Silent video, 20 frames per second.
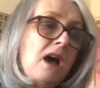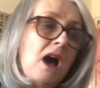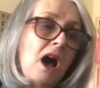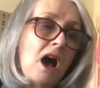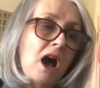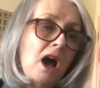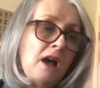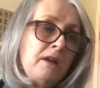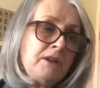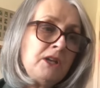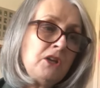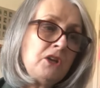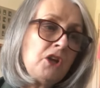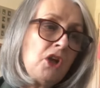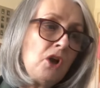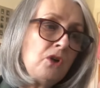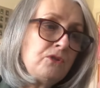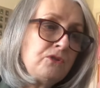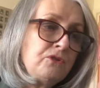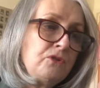I'm going to
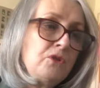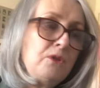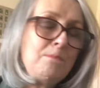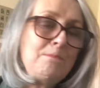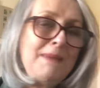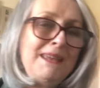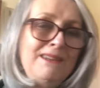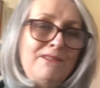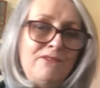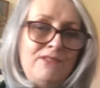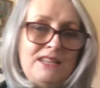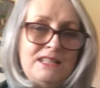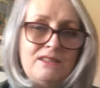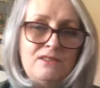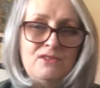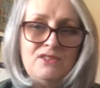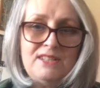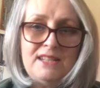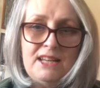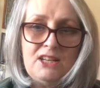go through the benefits of
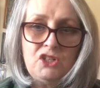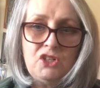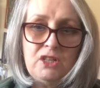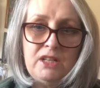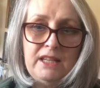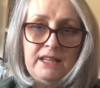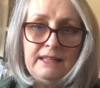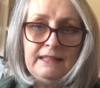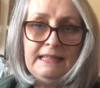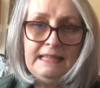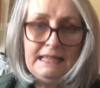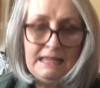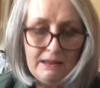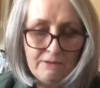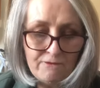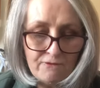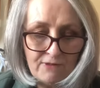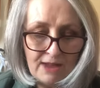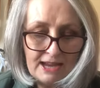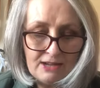sectioning. In
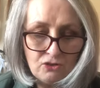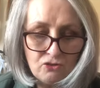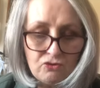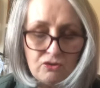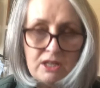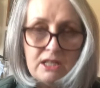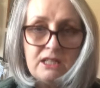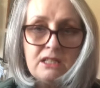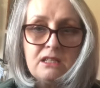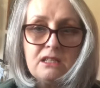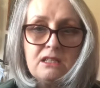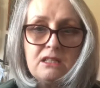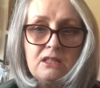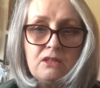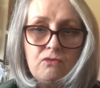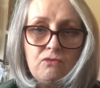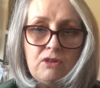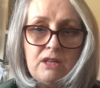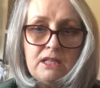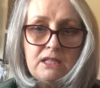factories, the
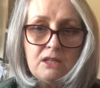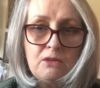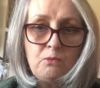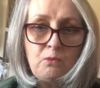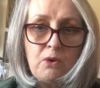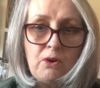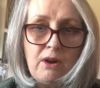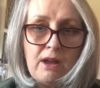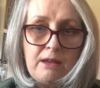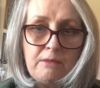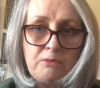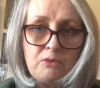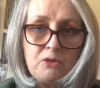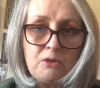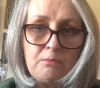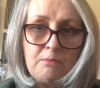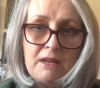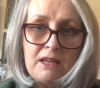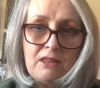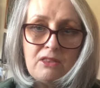reason we're able to
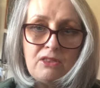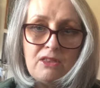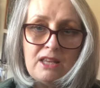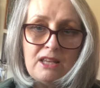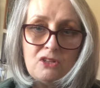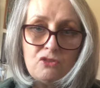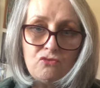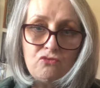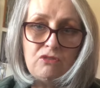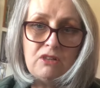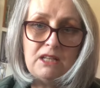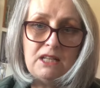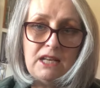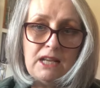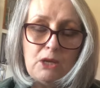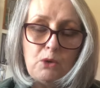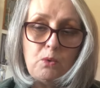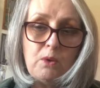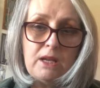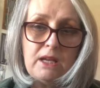make things really
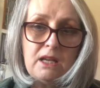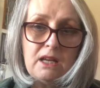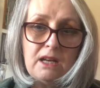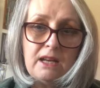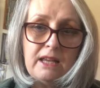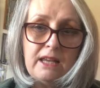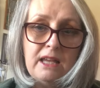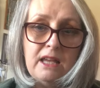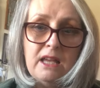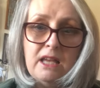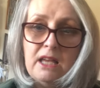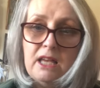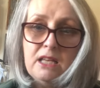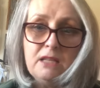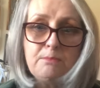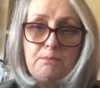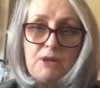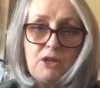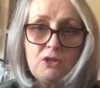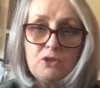quickly is
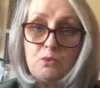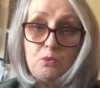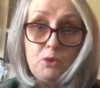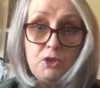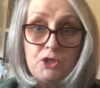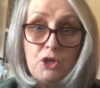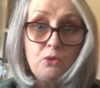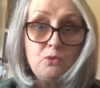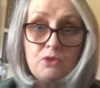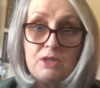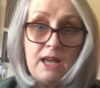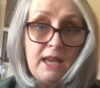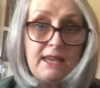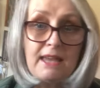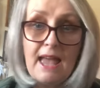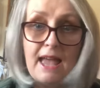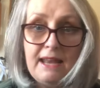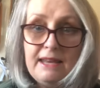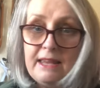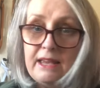because we don't take
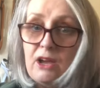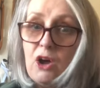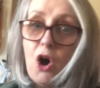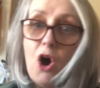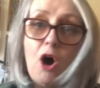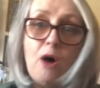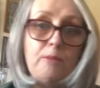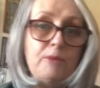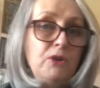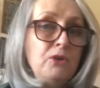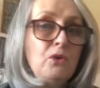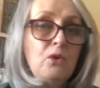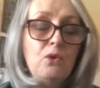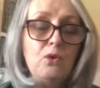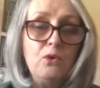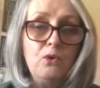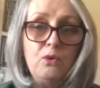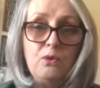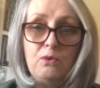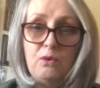any garment
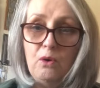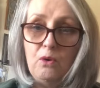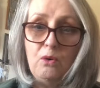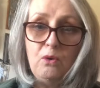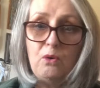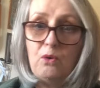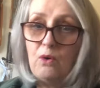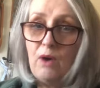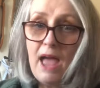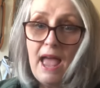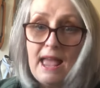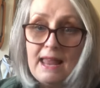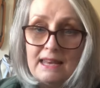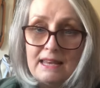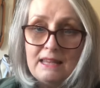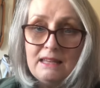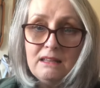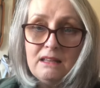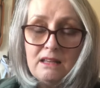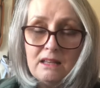or
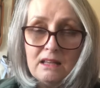any